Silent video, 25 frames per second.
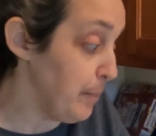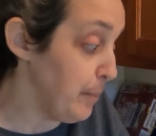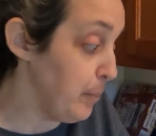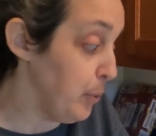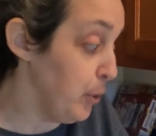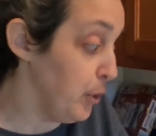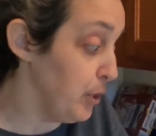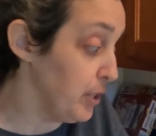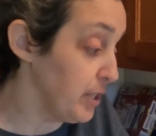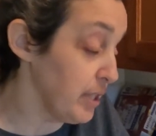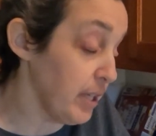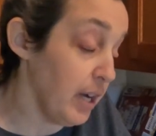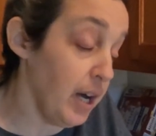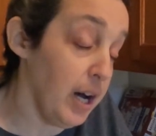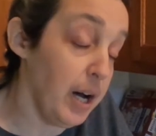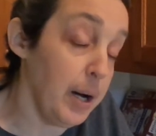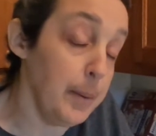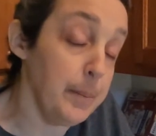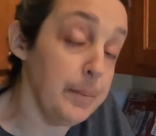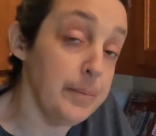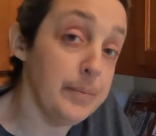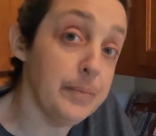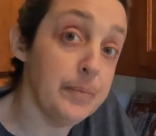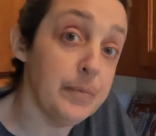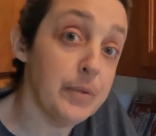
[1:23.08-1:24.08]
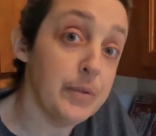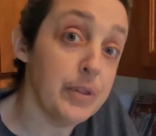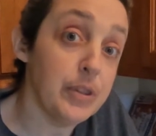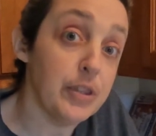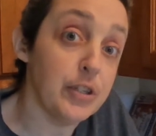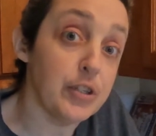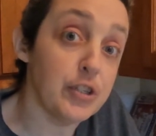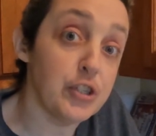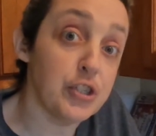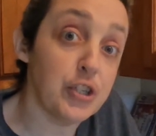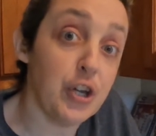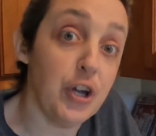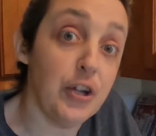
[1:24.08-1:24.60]
put
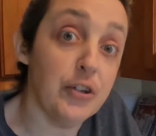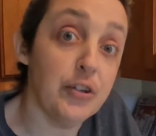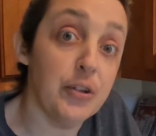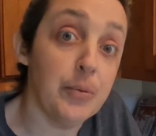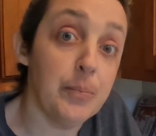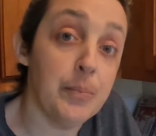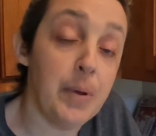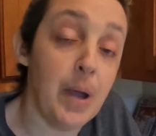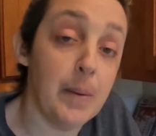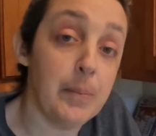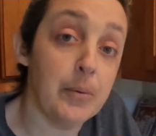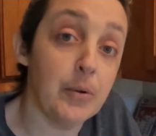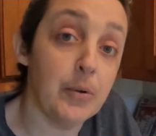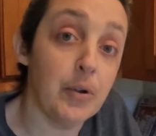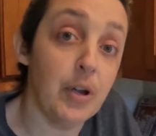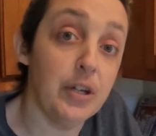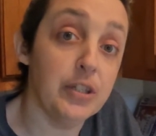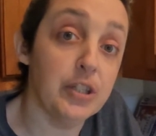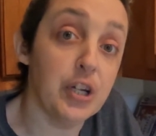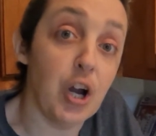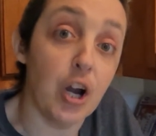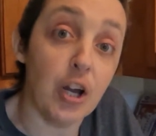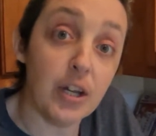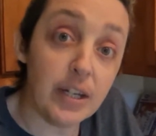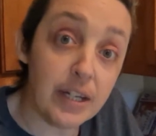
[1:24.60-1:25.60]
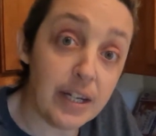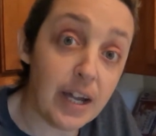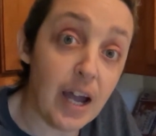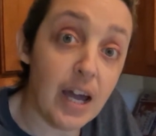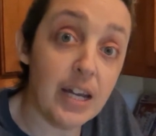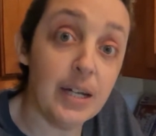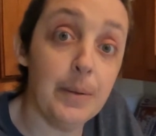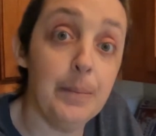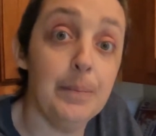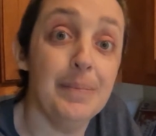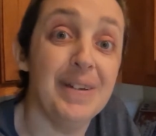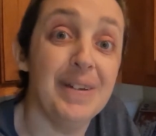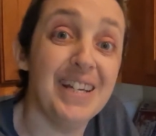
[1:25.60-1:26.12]
the salt, pepper, and garlic
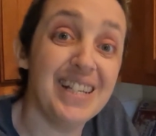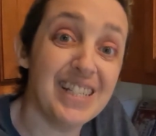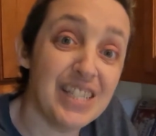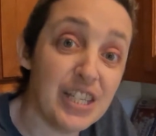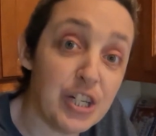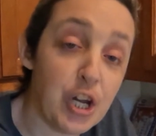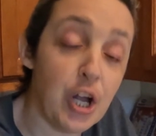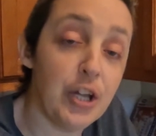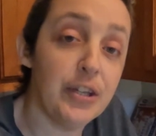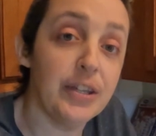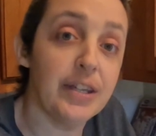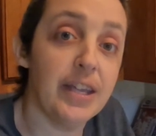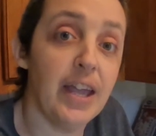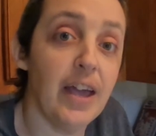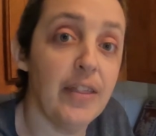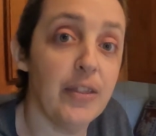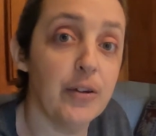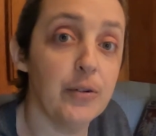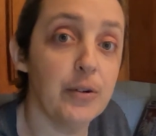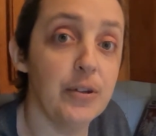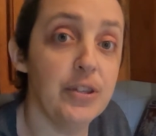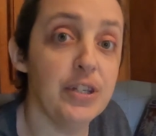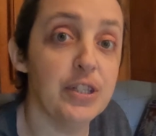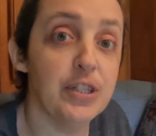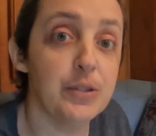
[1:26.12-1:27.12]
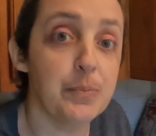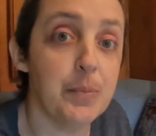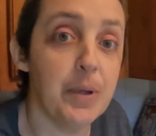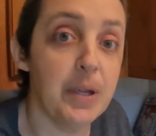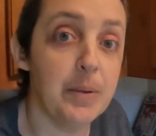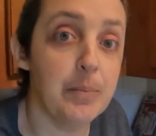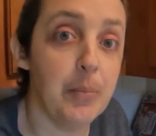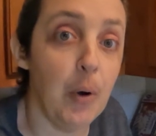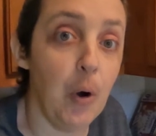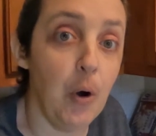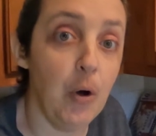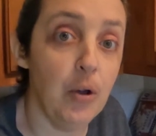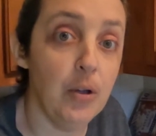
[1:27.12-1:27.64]
on them, mix it all together in this
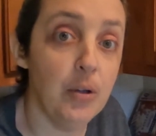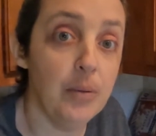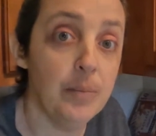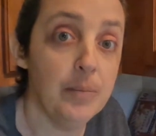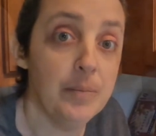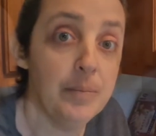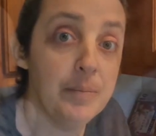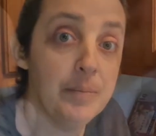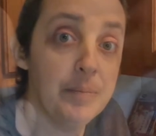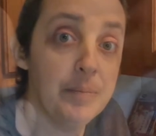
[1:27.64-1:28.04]
big bowl.